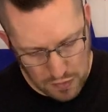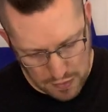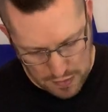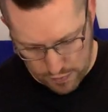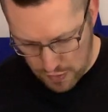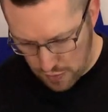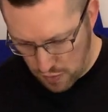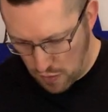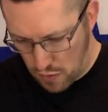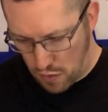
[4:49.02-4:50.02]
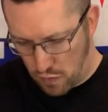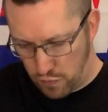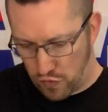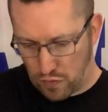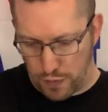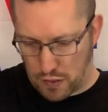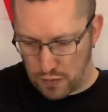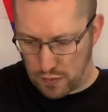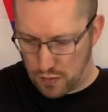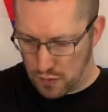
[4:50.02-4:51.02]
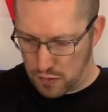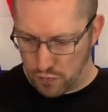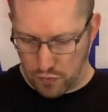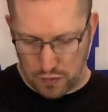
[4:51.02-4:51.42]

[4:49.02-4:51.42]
Right. Oh, another part there.